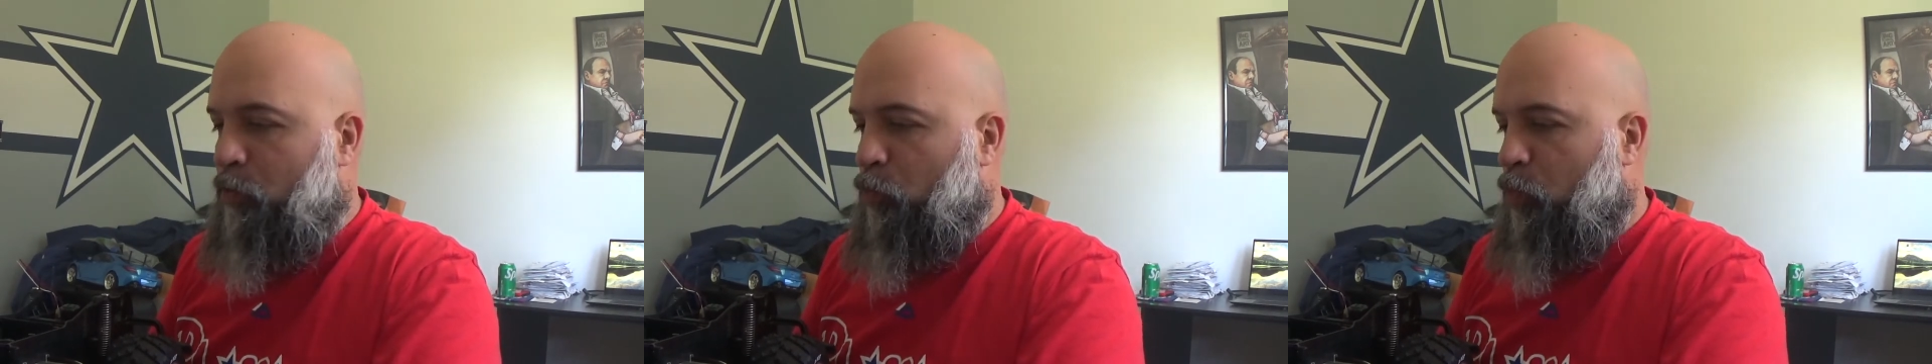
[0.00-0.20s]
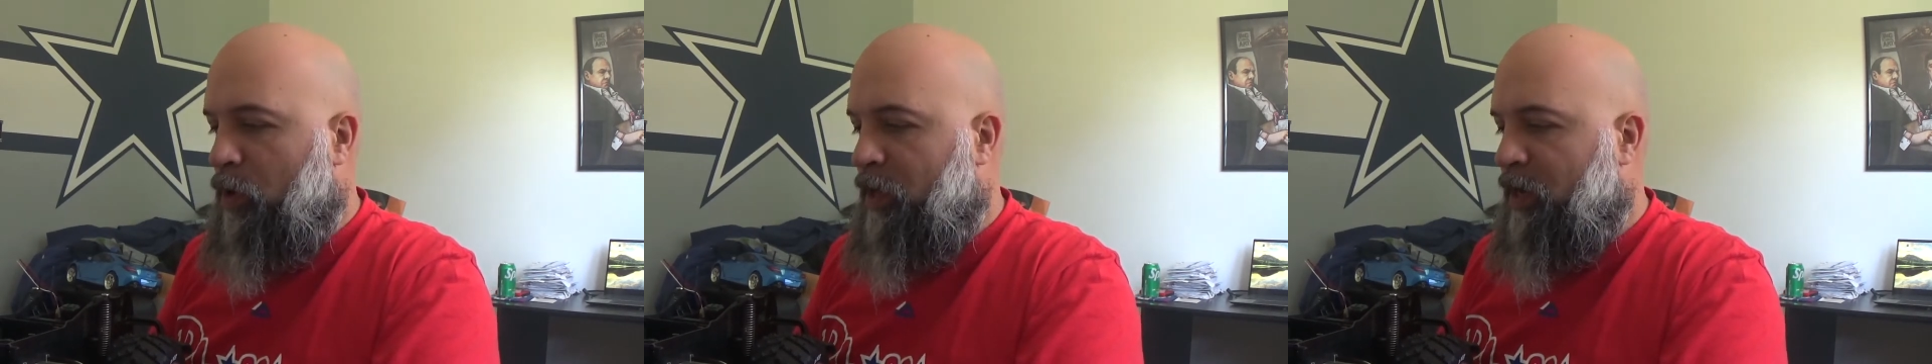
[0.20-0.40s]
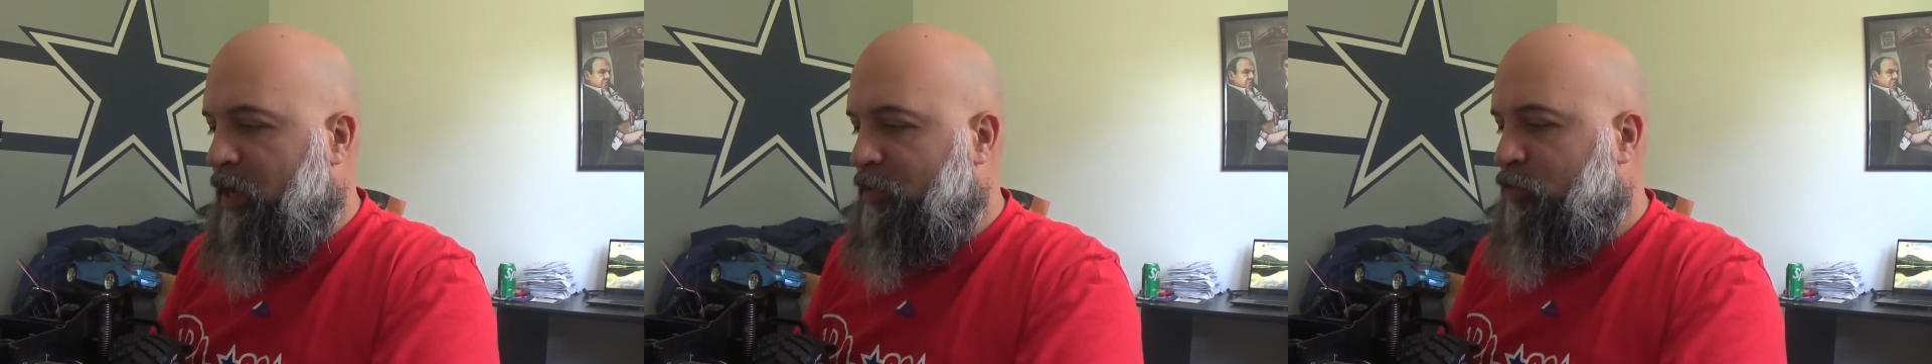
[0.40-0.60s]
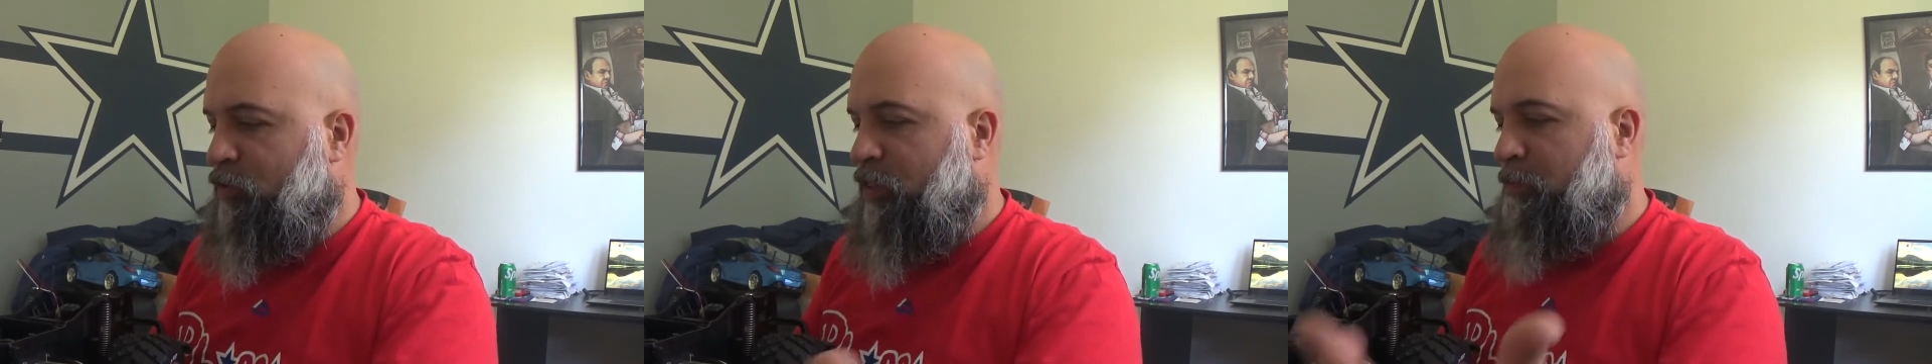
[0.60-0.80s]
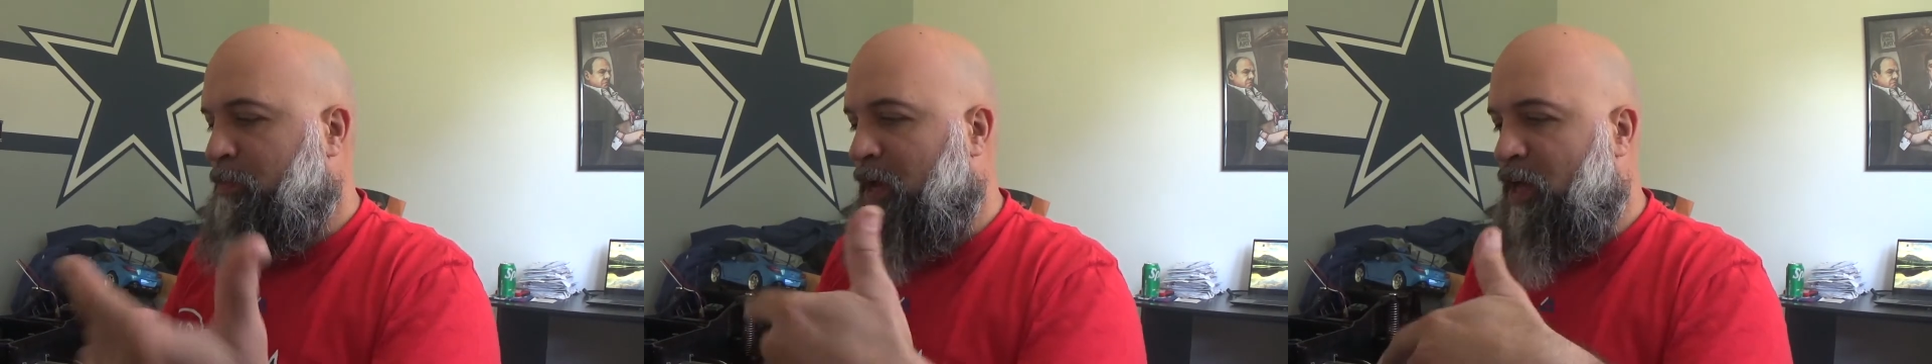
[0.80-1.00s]
when I took
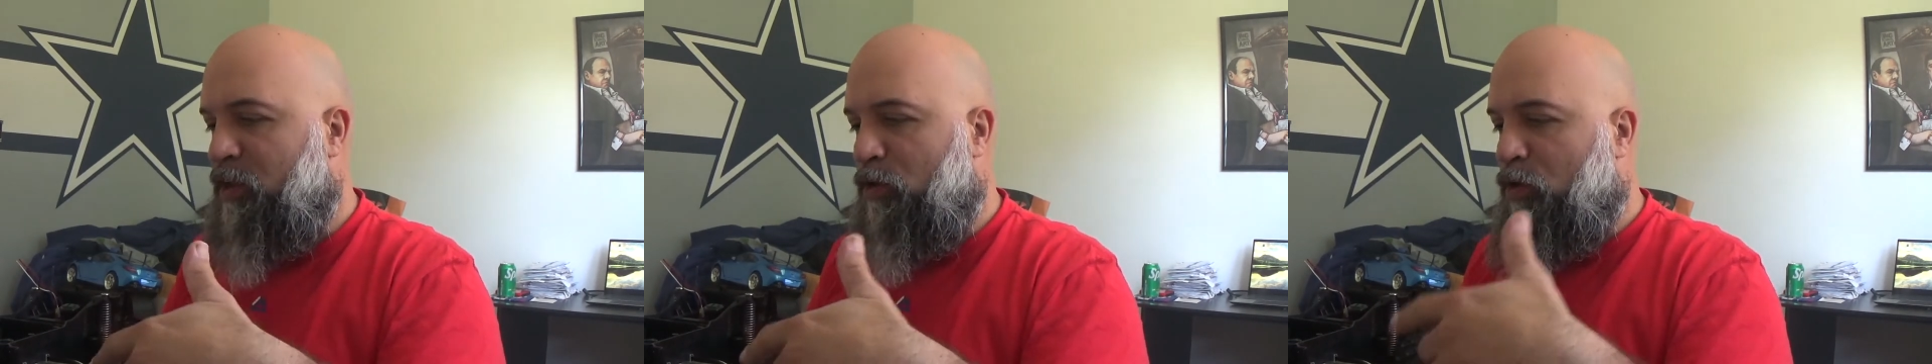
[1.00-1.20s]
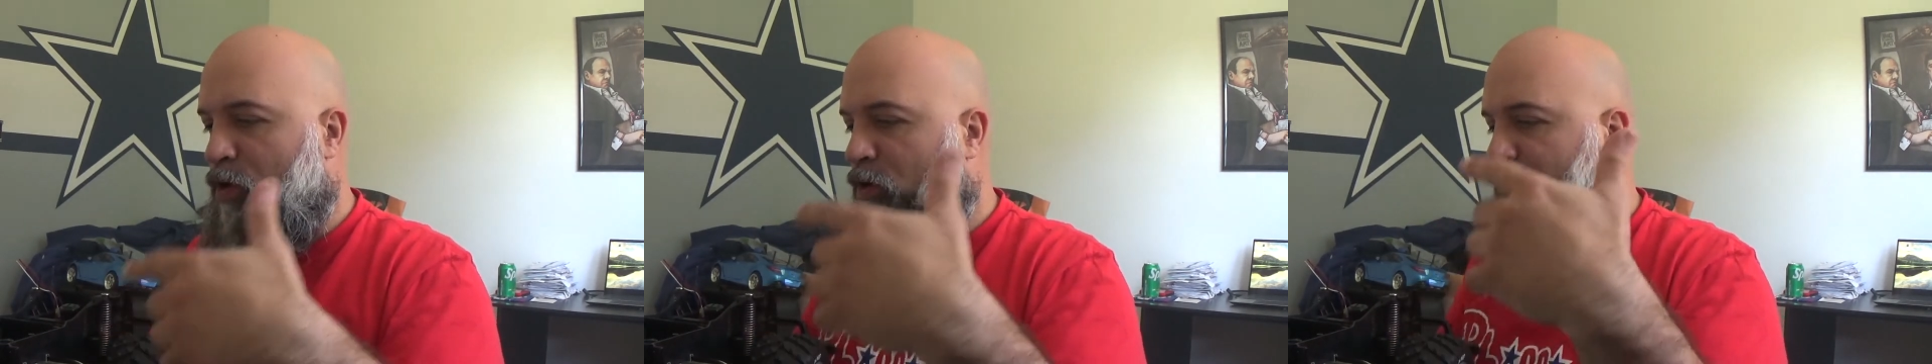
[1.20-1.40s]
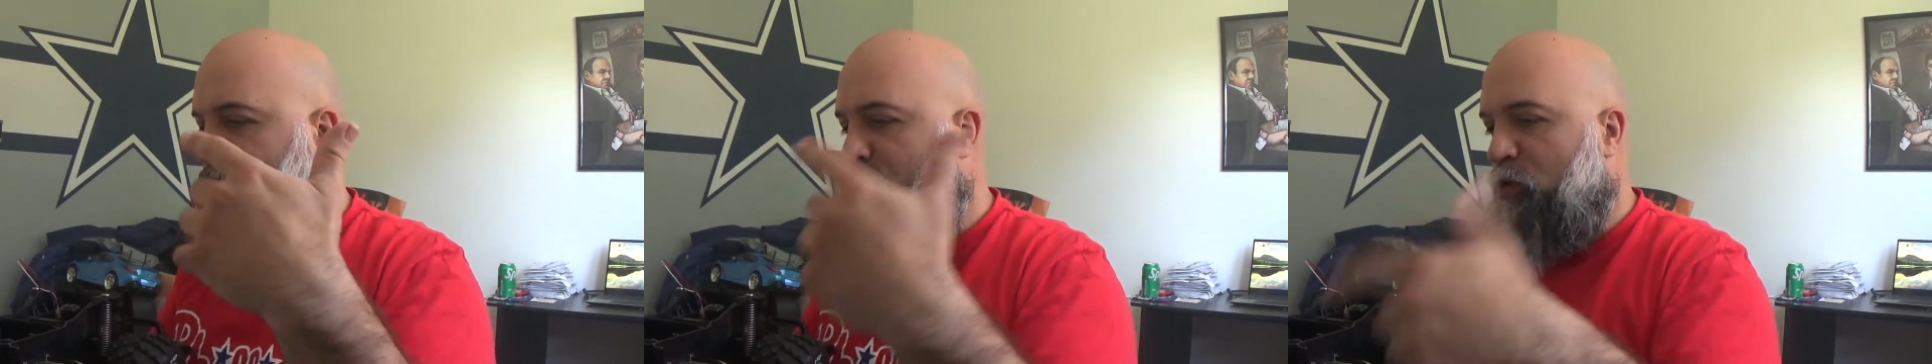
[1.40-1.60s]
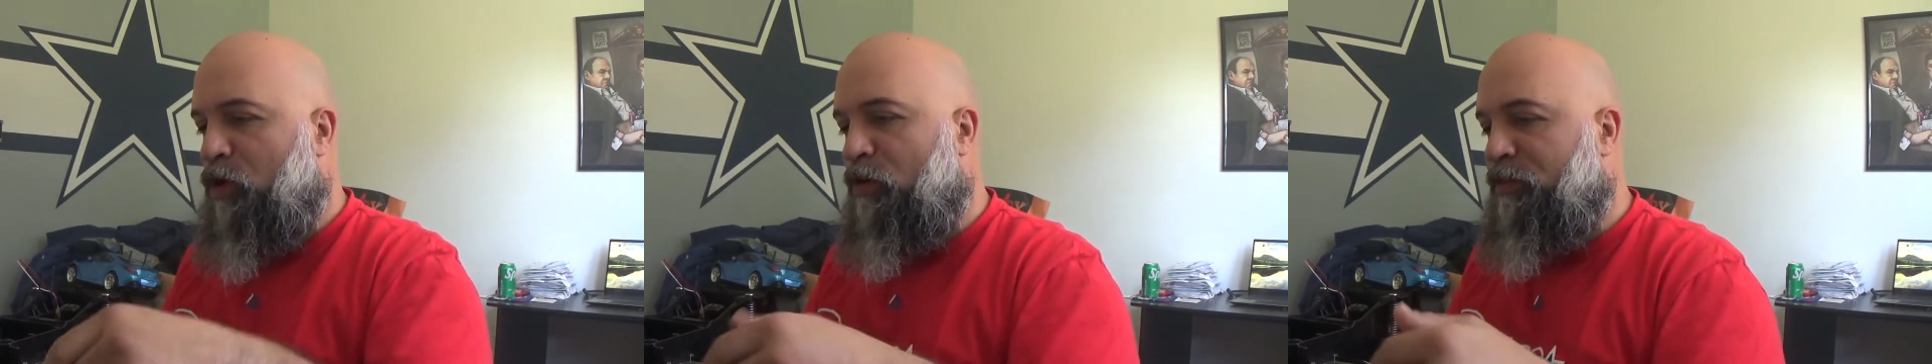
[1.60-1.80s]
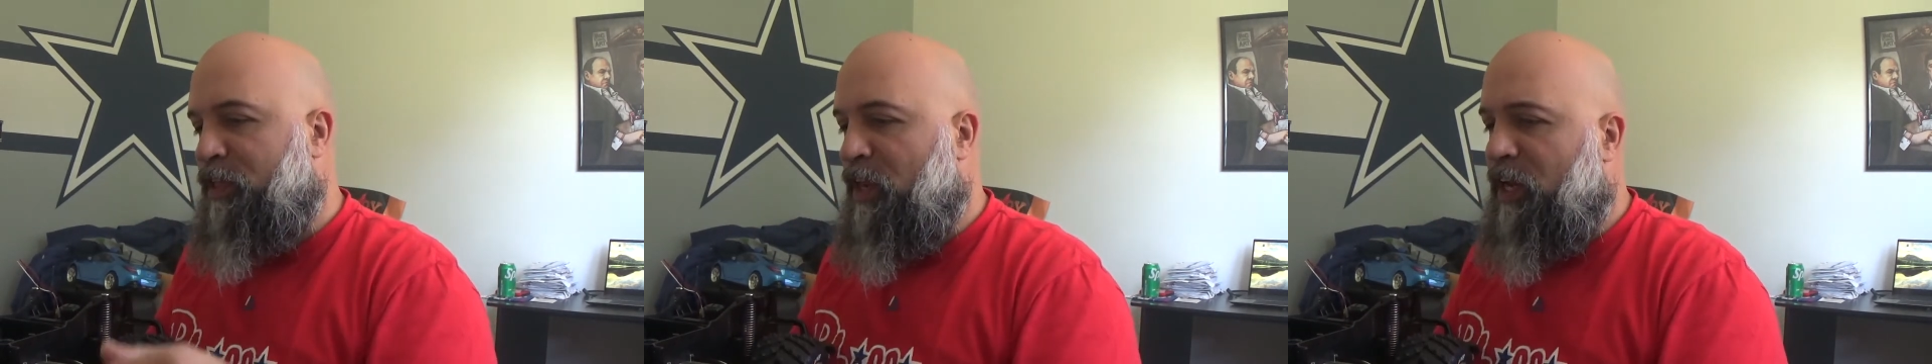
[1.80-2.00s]
the body off, took
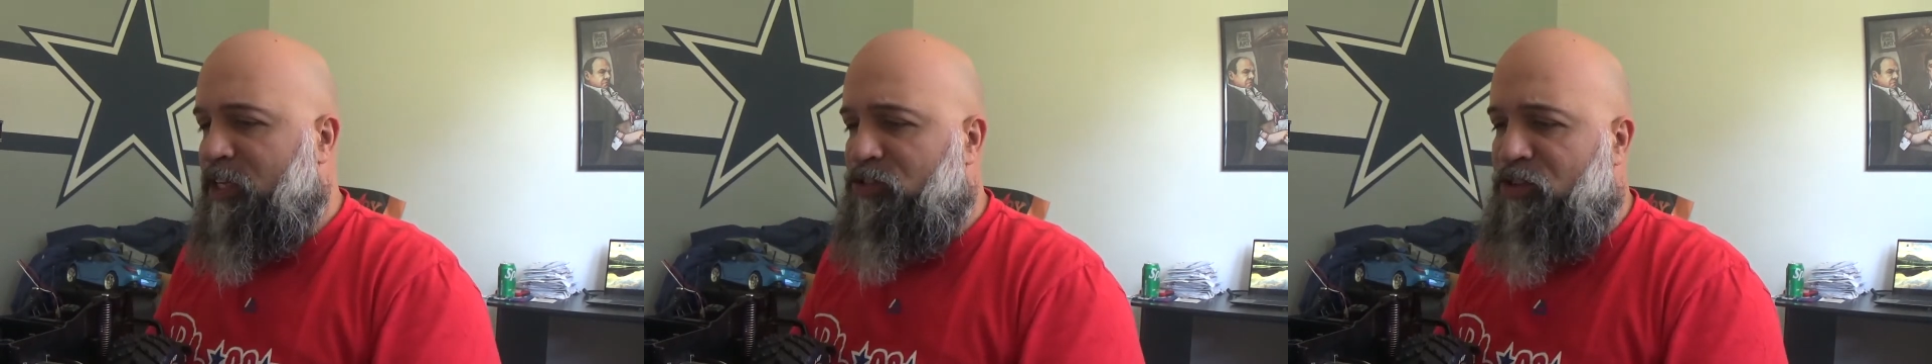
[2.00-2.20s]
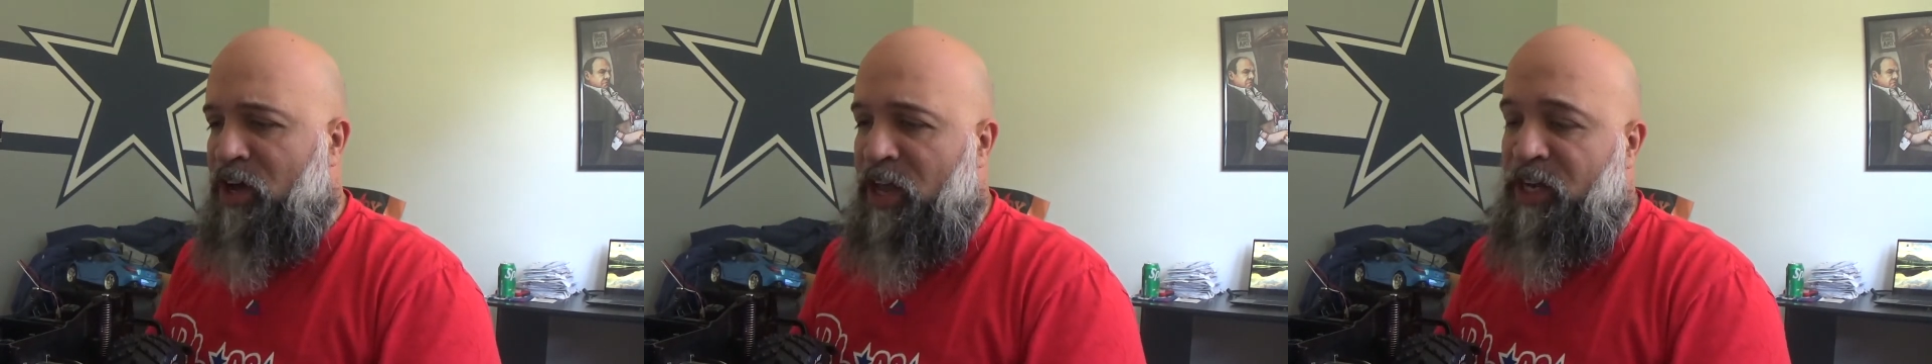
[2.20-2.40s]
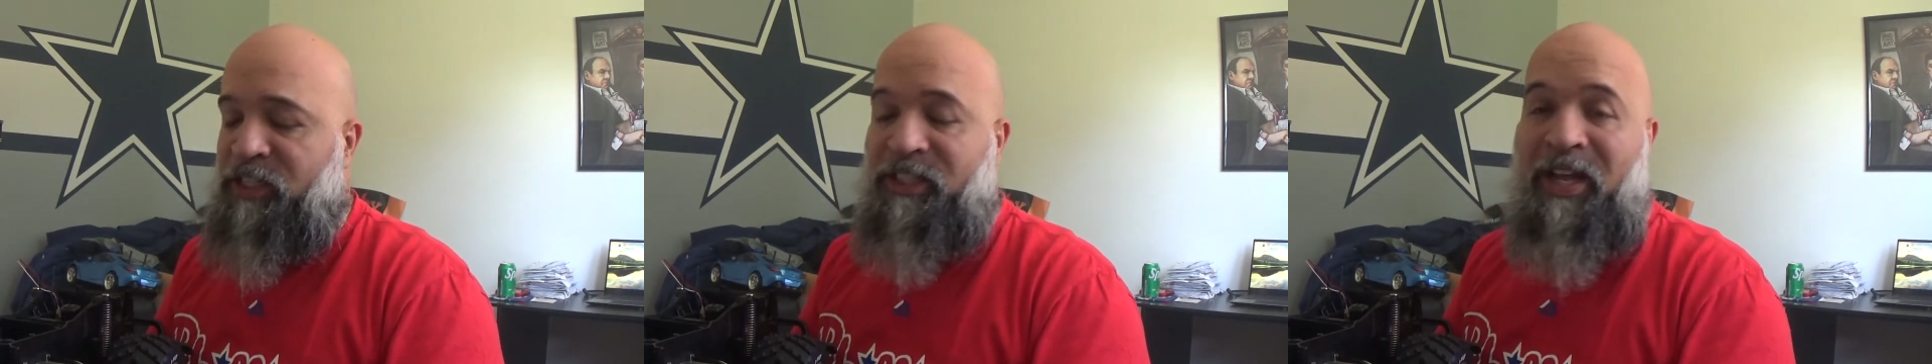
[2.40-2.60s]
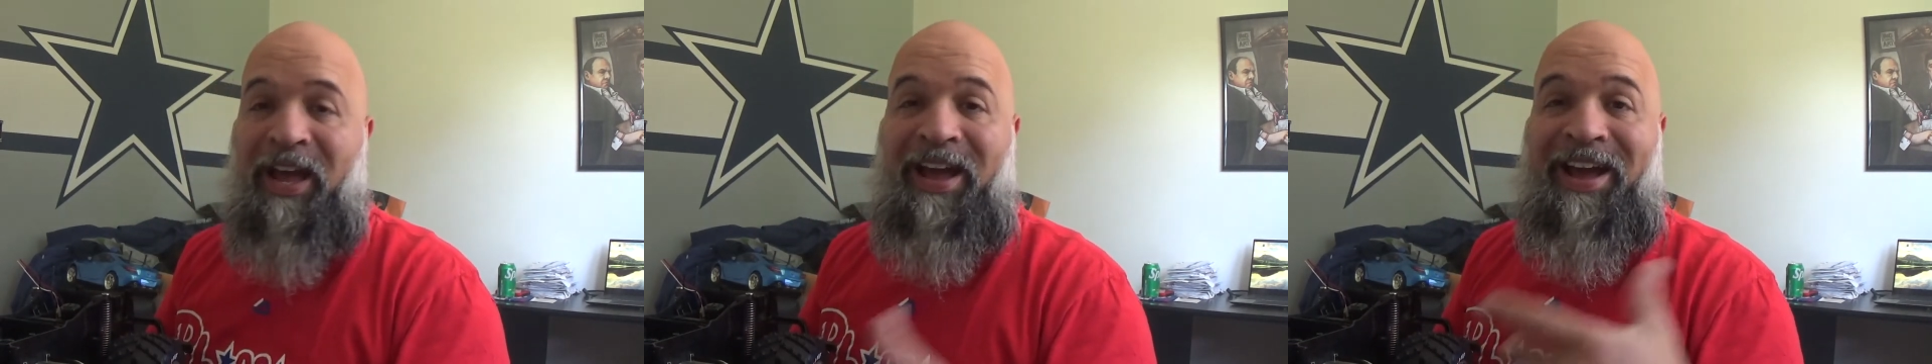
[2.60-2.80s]
off the electronics,